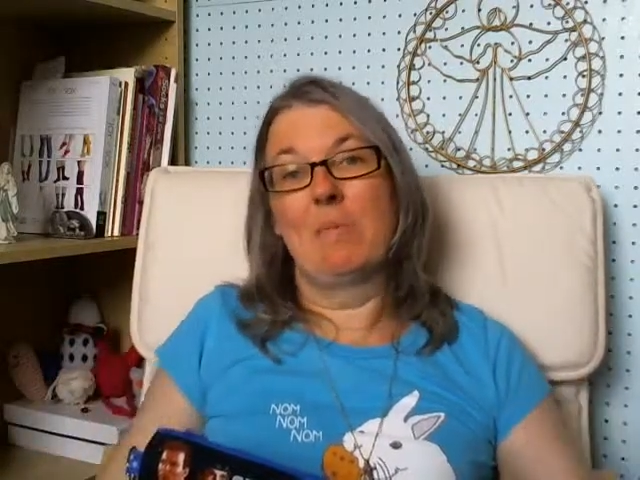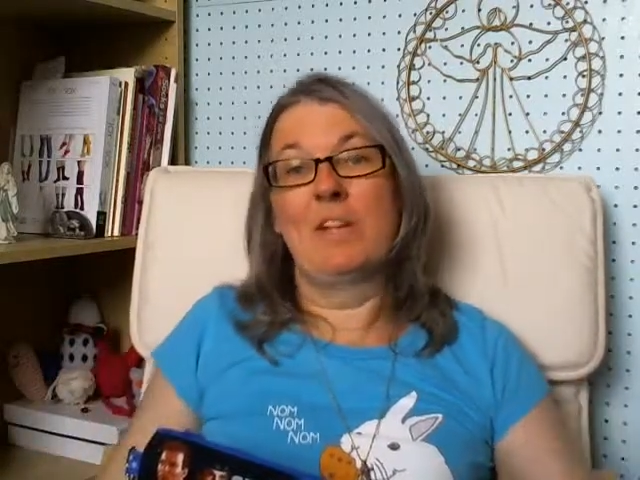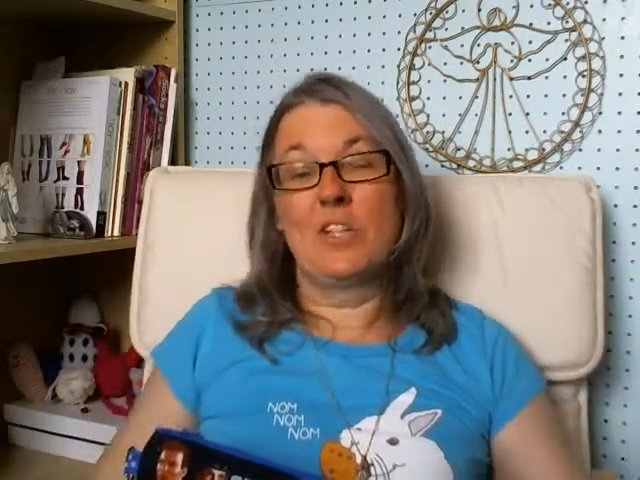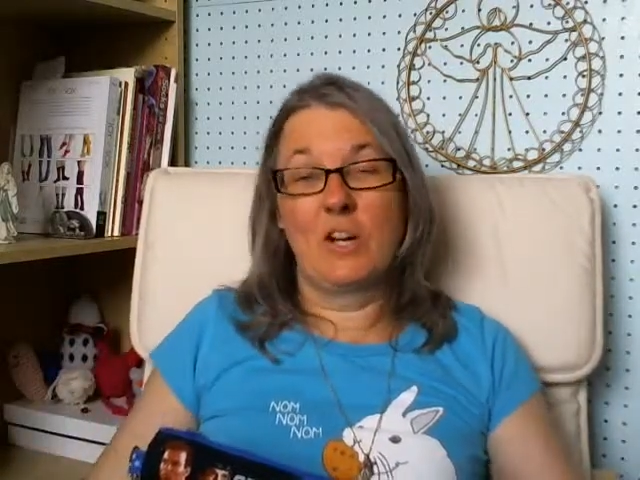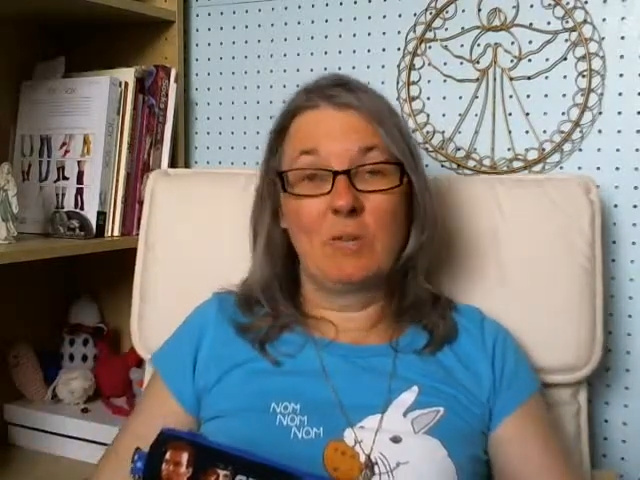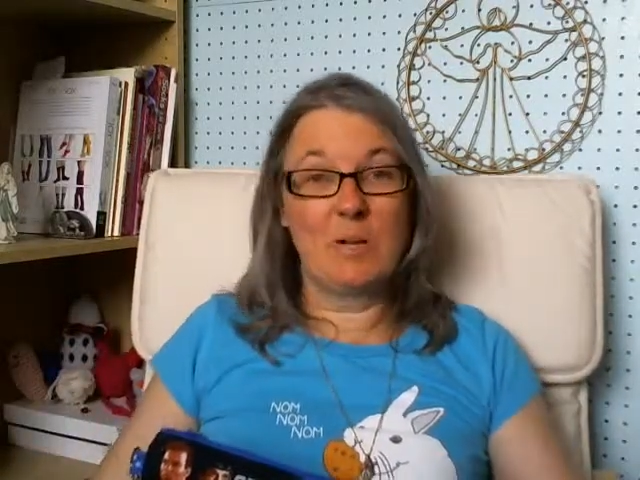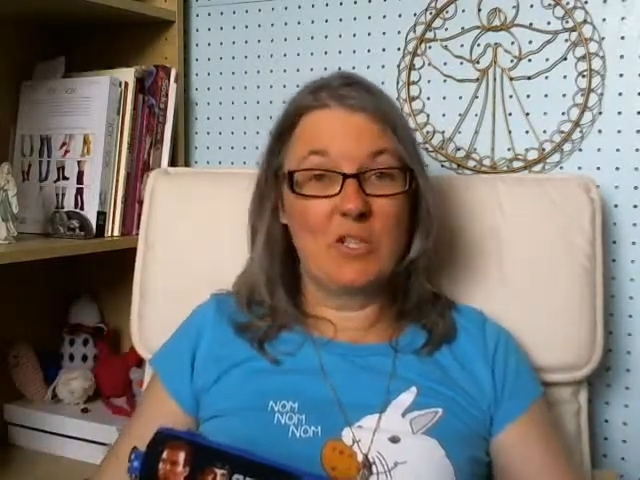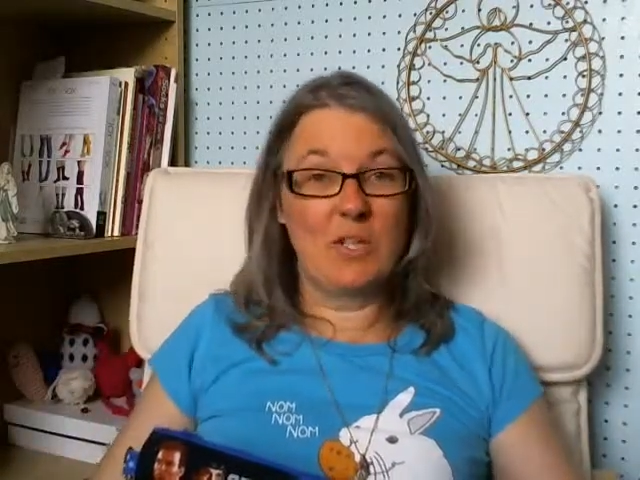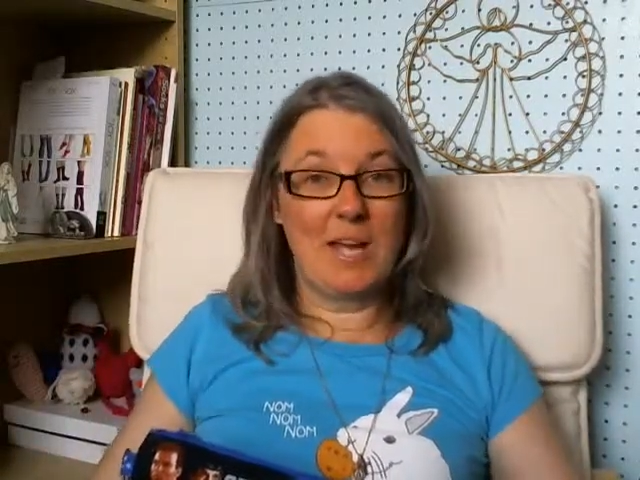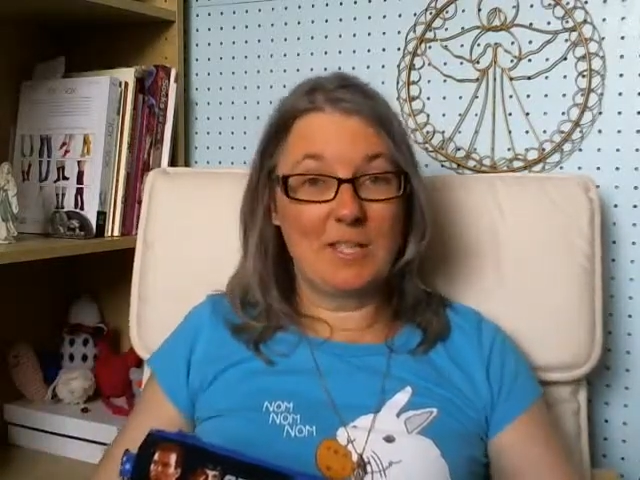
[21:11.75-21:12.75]
my daughter
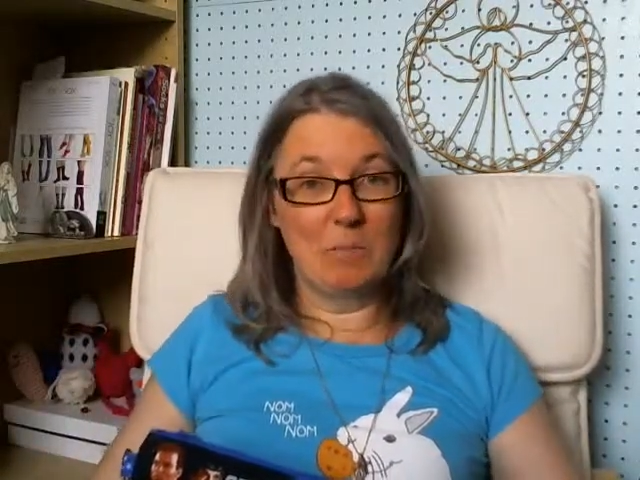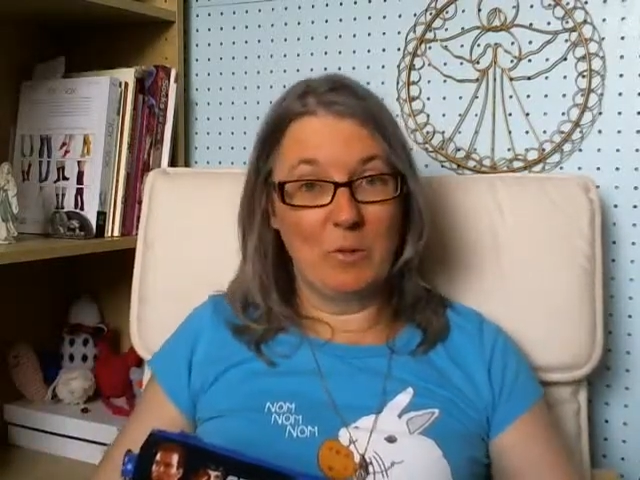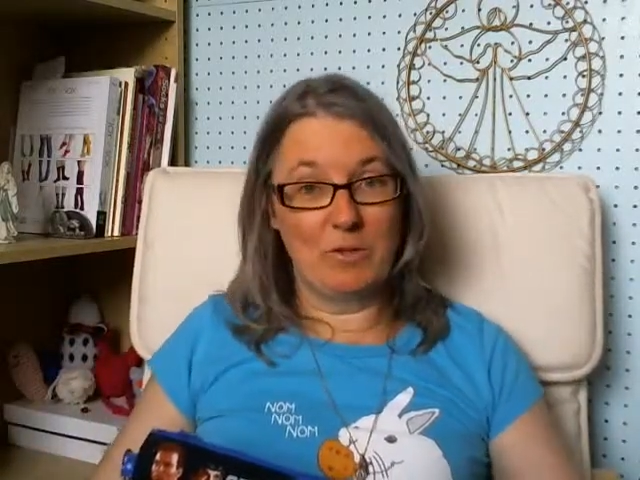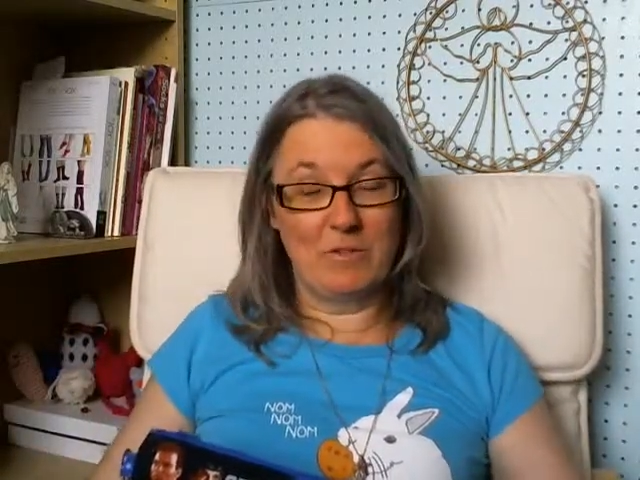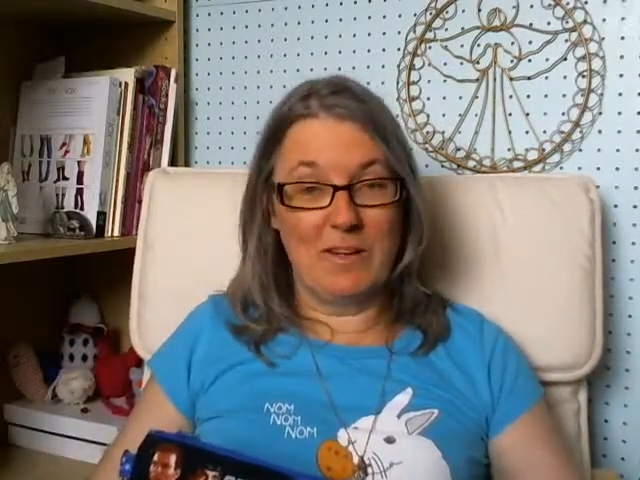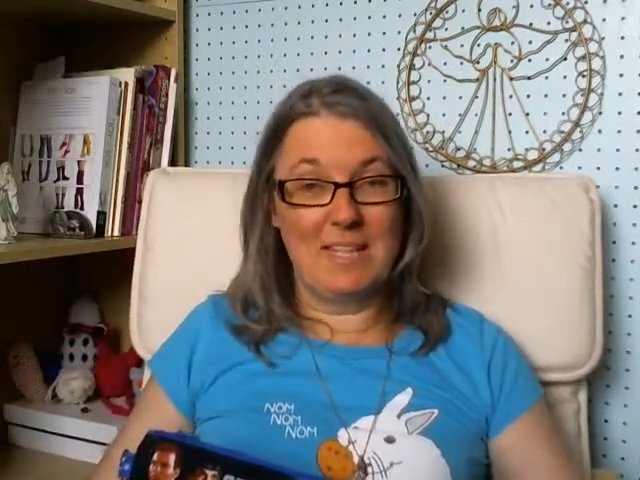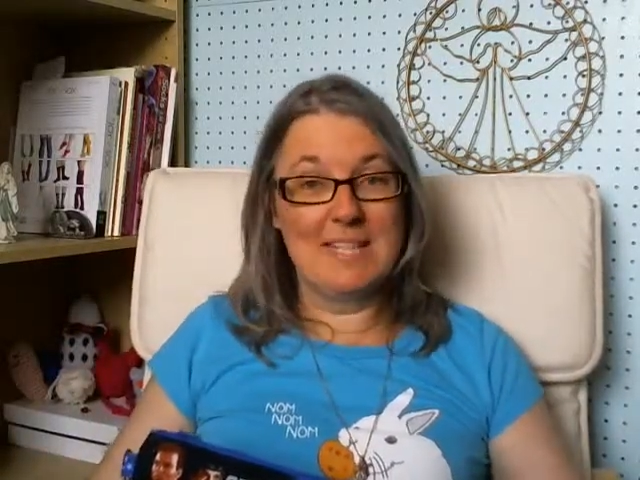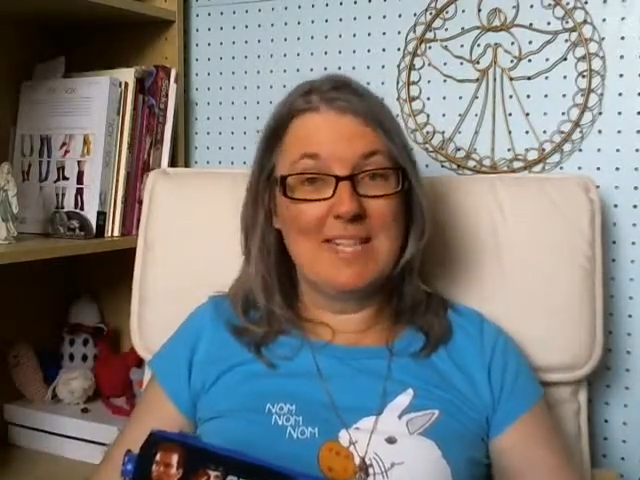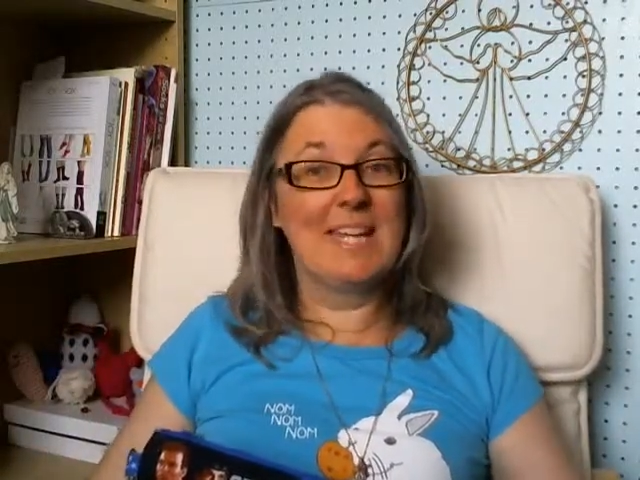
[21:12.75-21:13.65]
Rachel has a boyfriend.